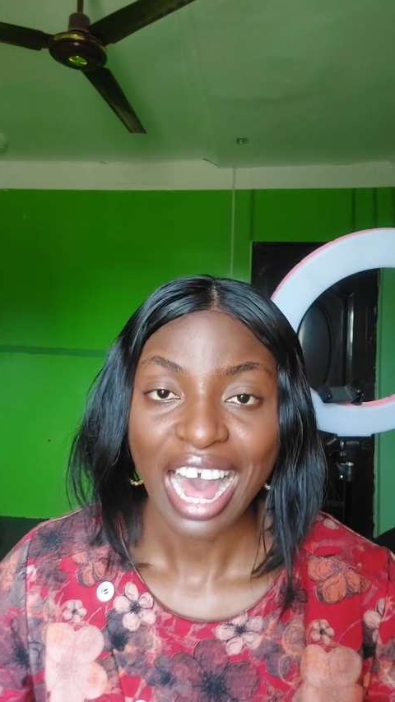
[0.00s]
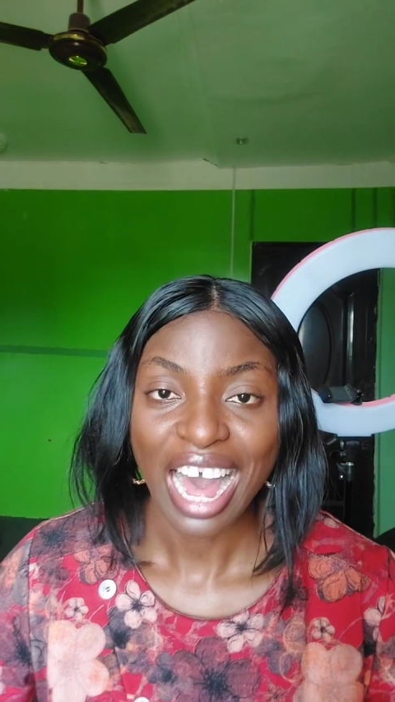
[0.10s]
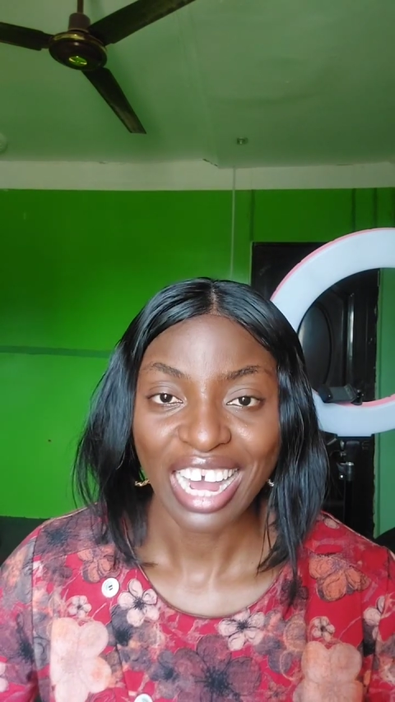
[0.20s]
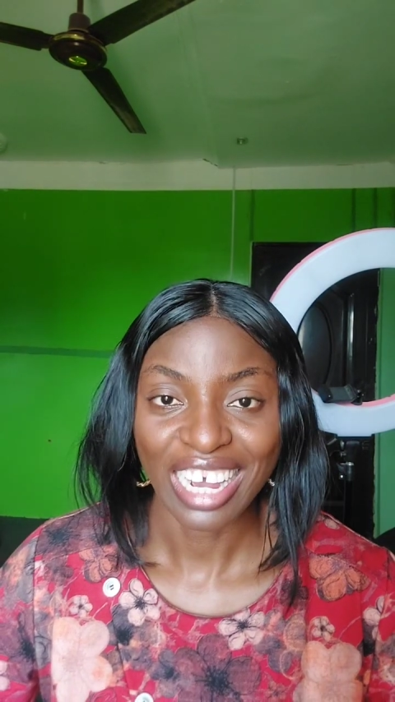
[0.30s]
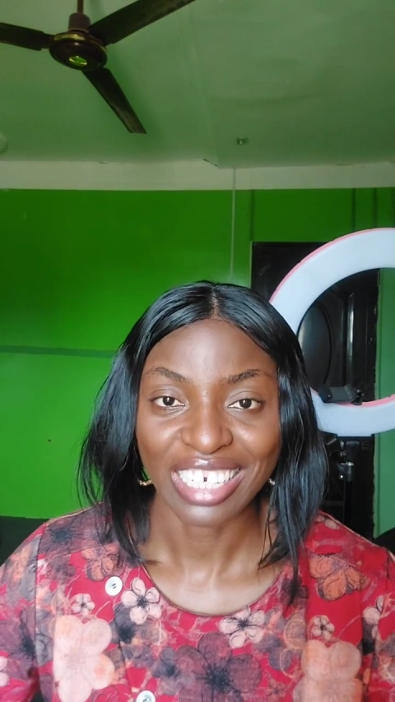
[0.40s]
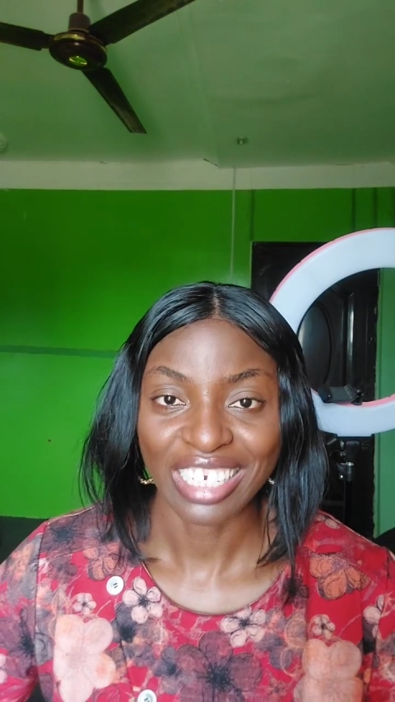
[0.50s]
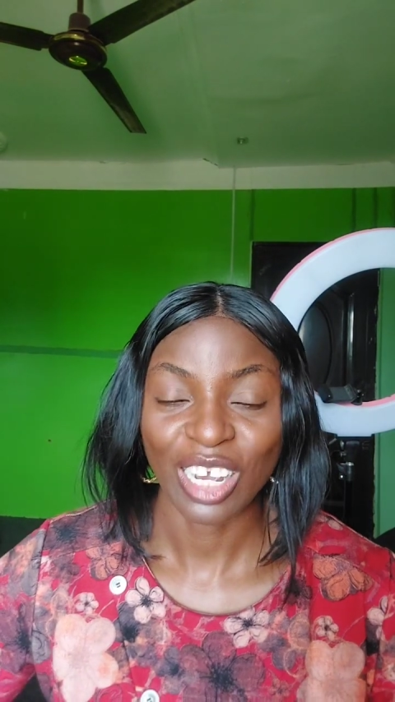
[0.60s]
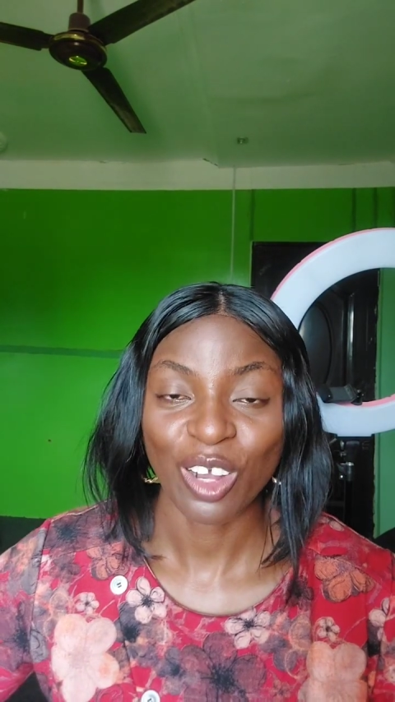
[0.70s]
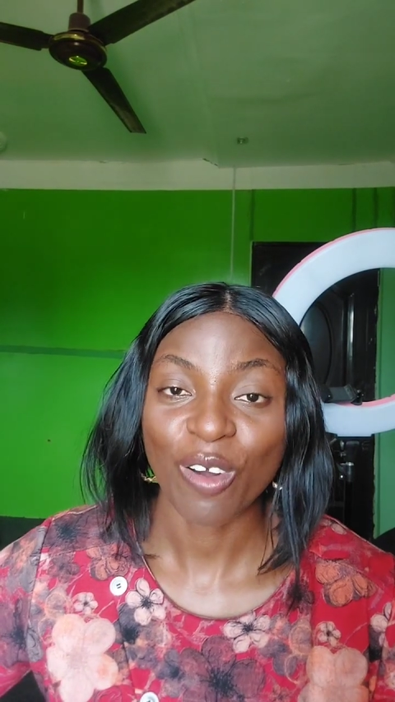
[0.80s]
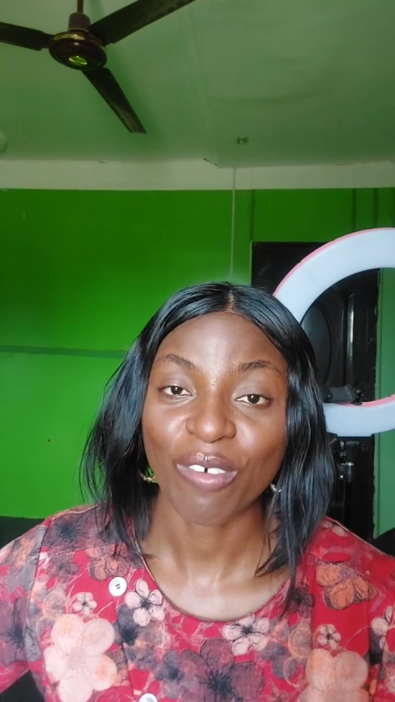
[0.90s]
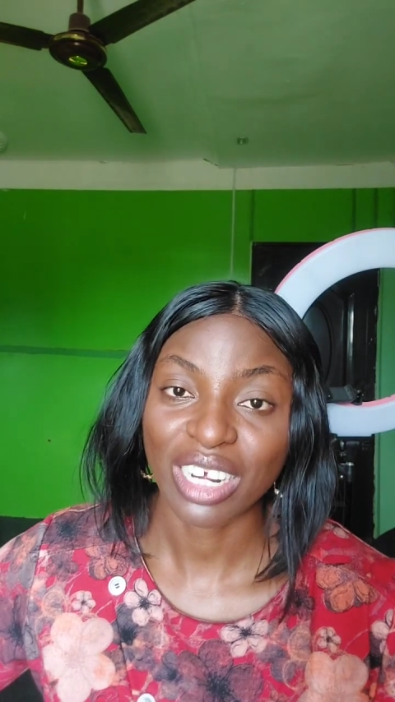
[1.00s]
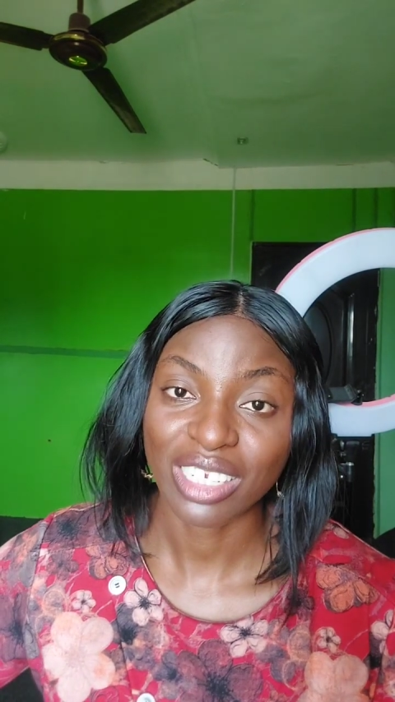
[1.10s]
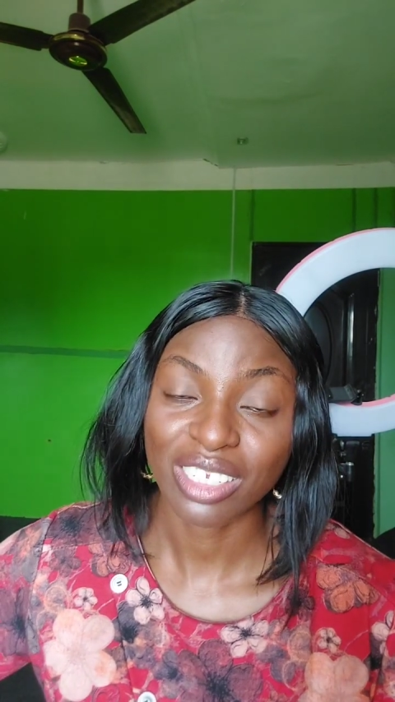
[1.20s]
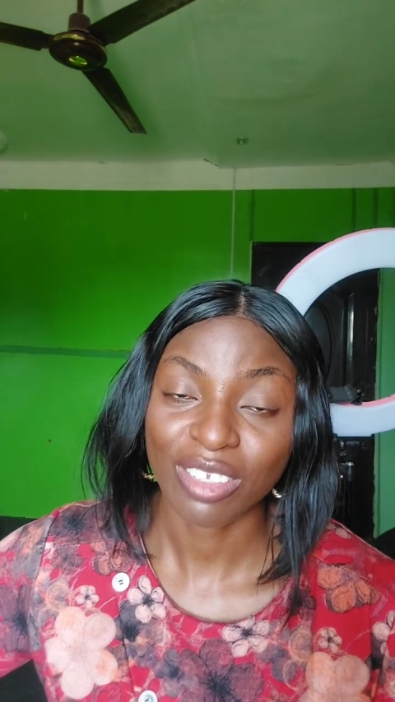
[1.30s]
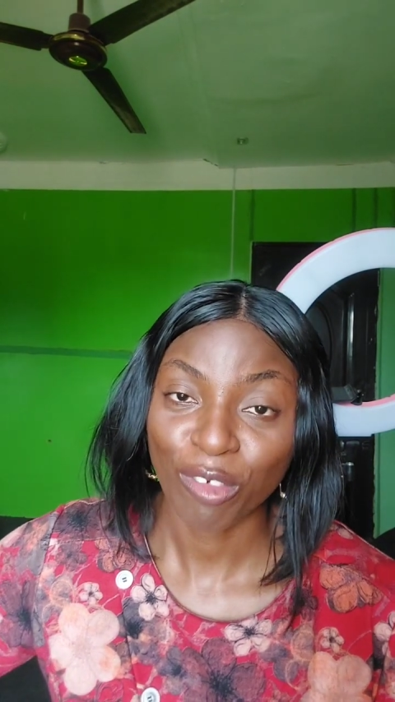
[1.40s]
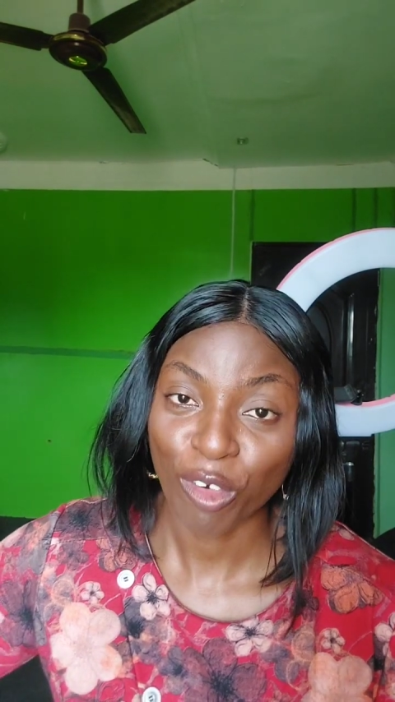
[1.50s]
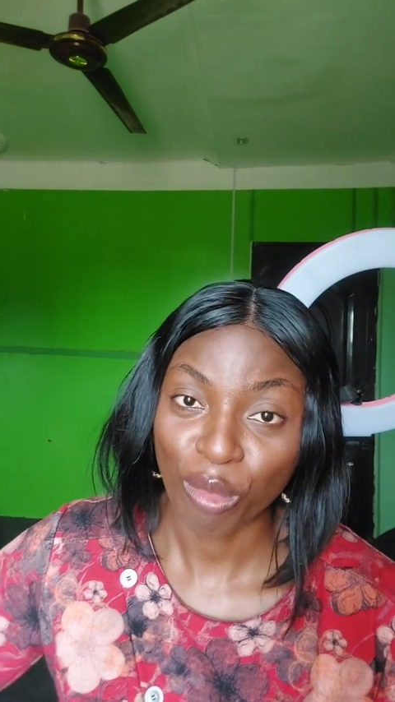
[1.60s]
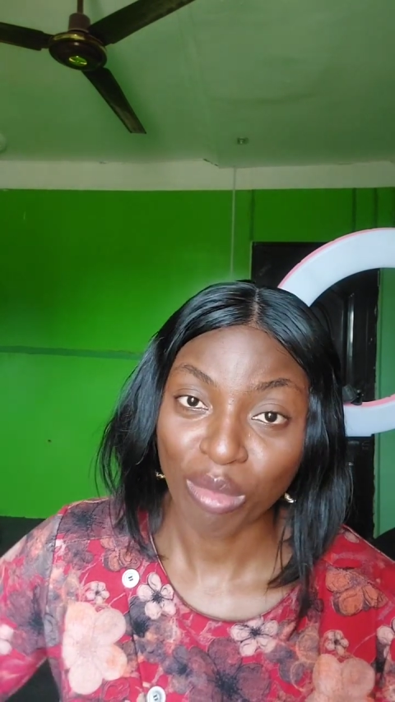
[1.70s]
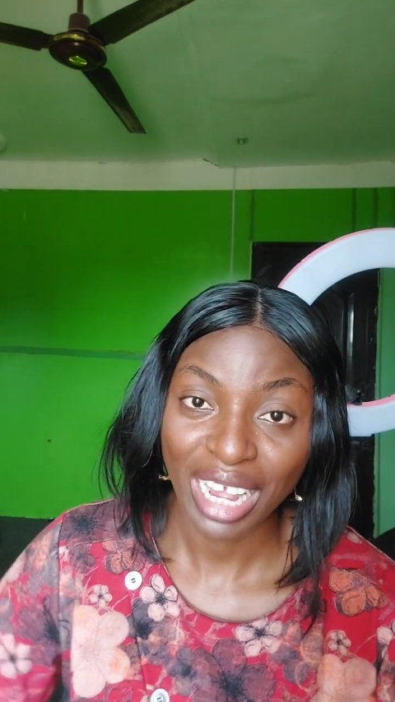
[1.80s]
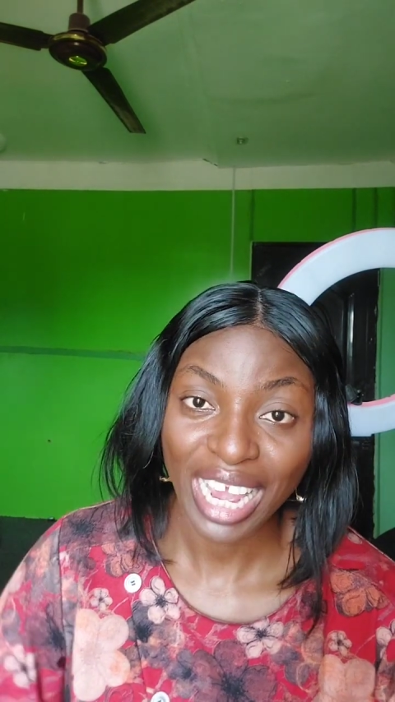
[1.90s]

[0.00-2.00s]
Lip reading: and it covers from